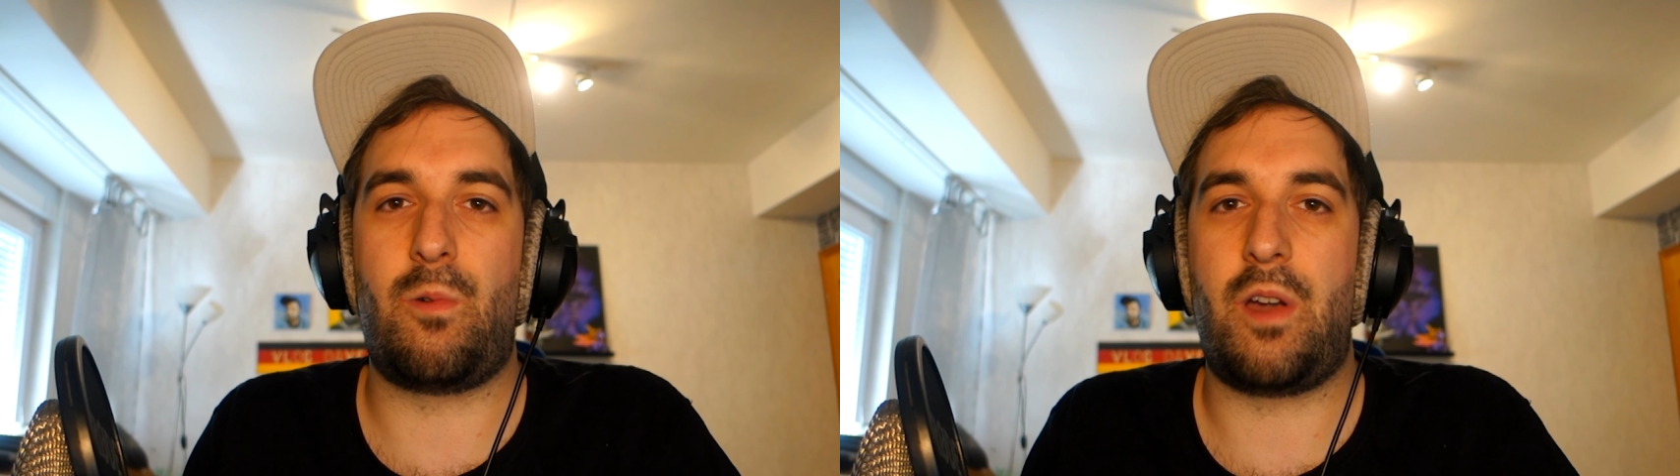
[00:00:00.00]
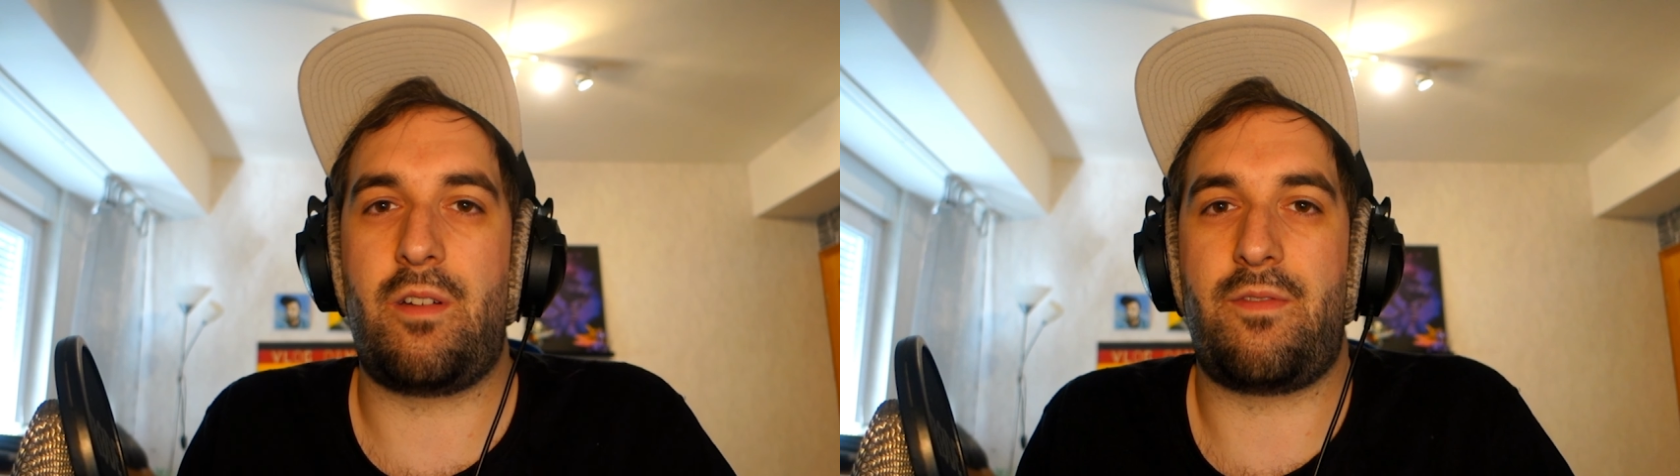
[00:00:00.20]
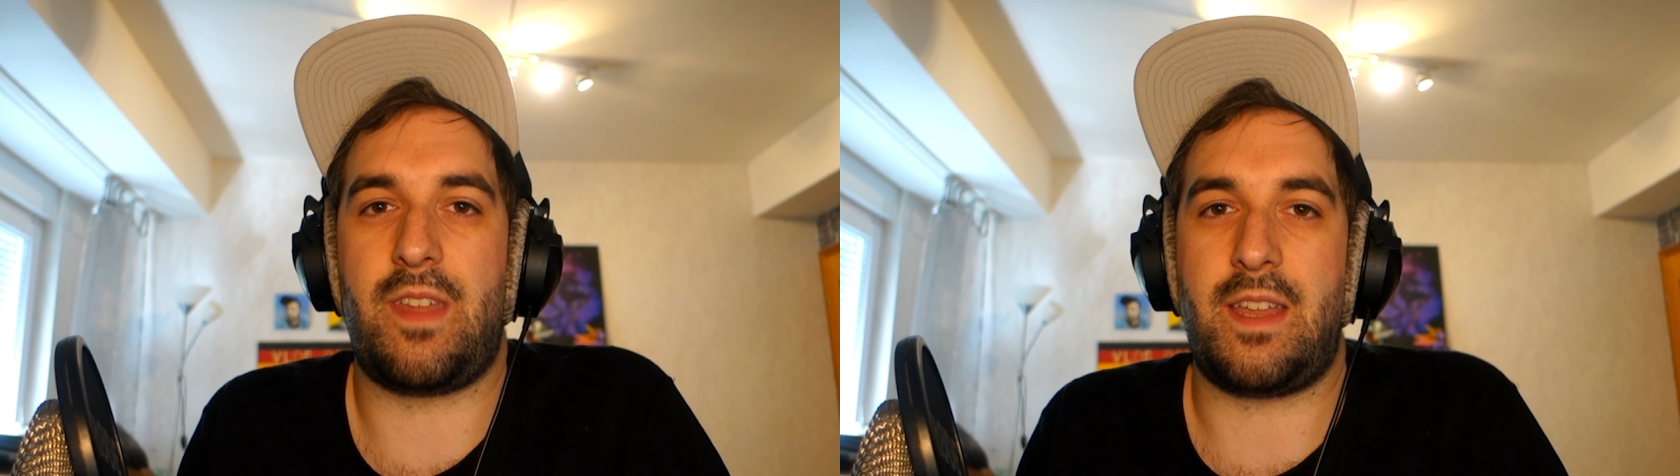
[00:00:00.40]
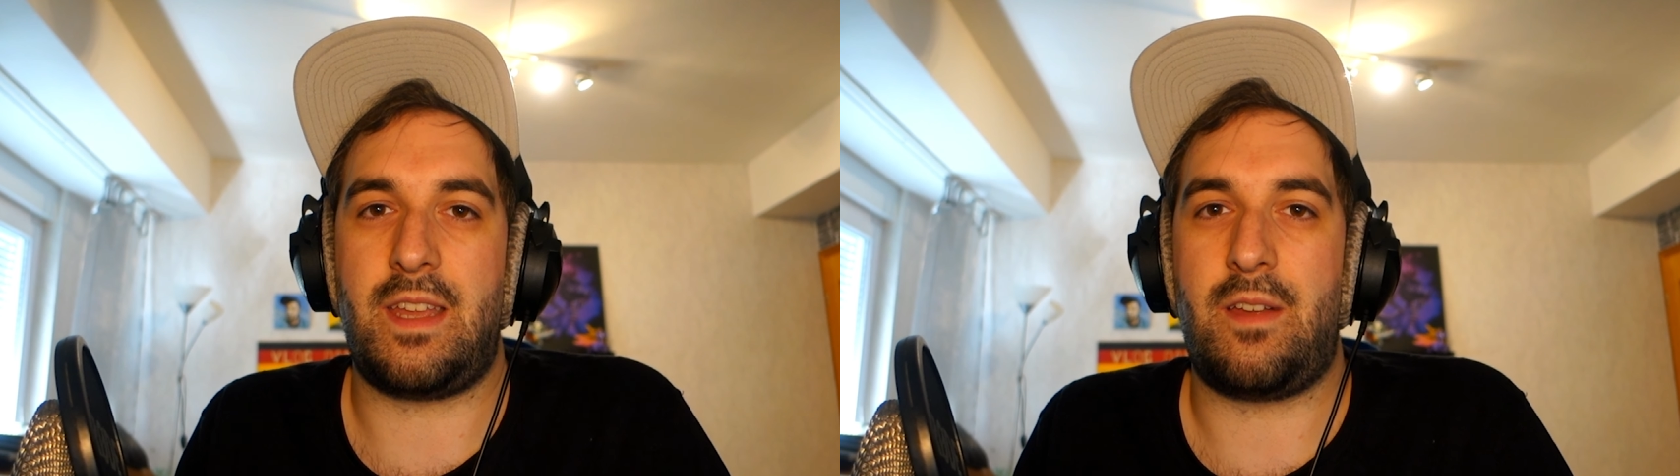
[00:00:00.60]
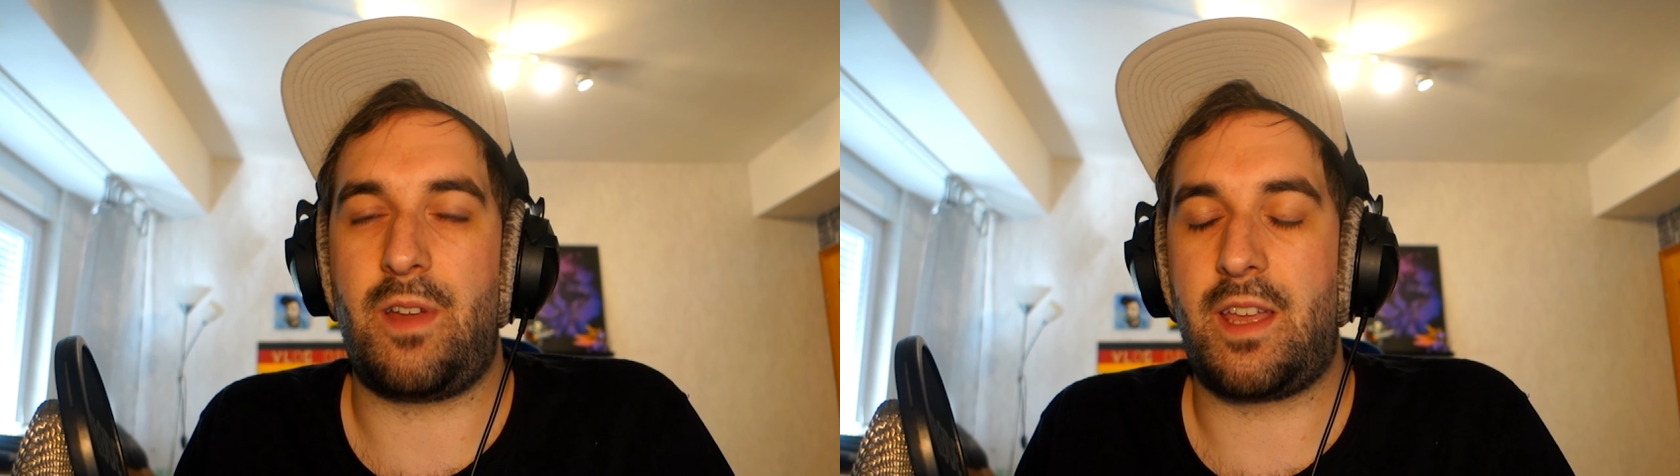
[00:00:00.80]
aware of
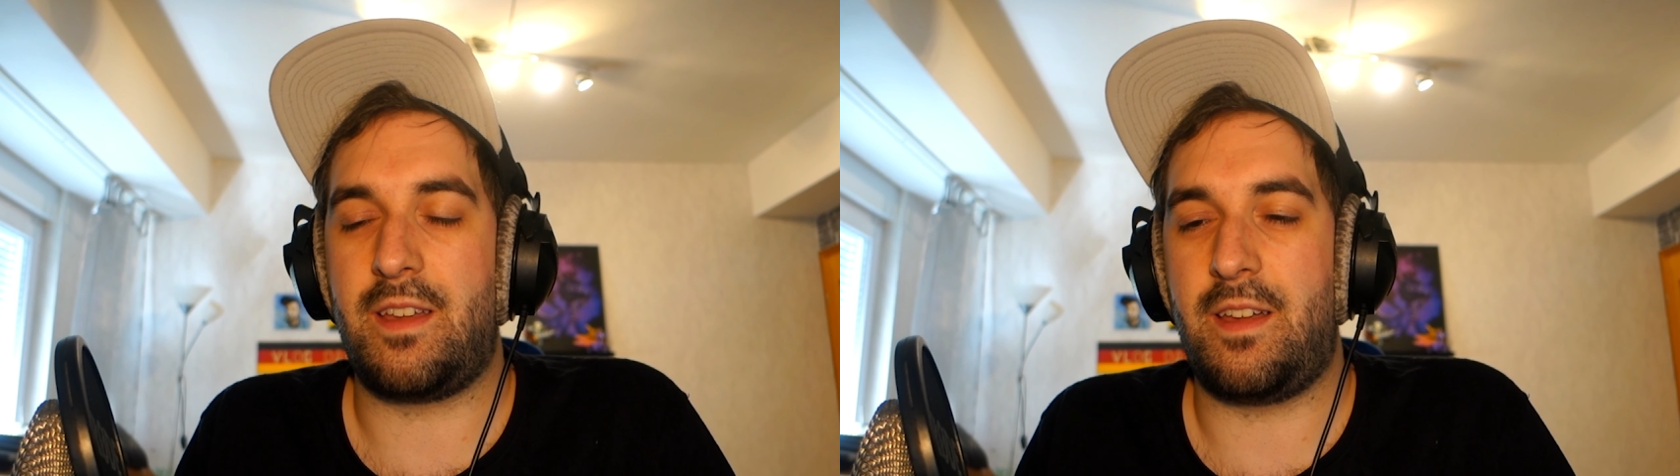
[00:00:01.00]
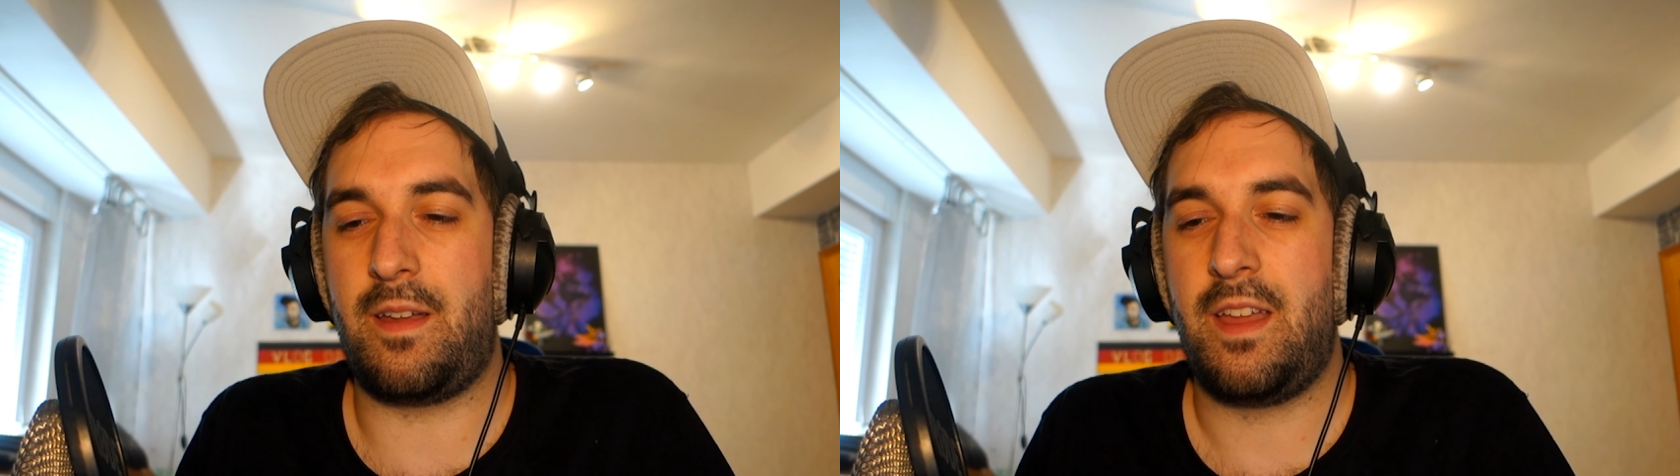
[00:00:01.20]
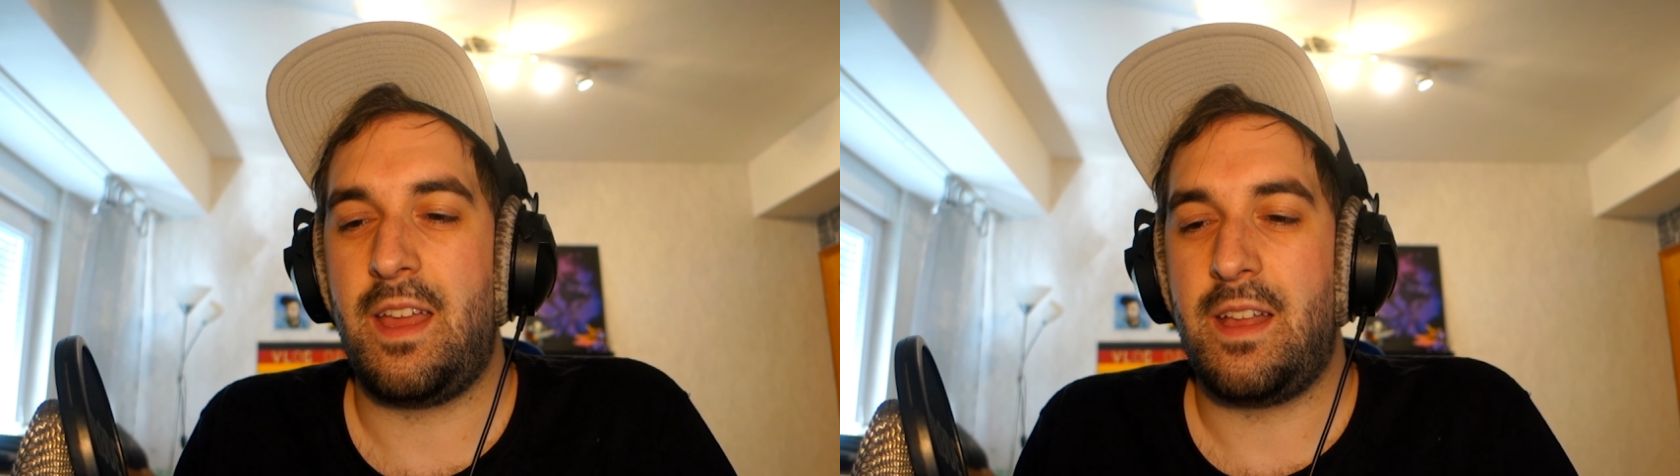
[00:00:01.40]
that, Eric, uh,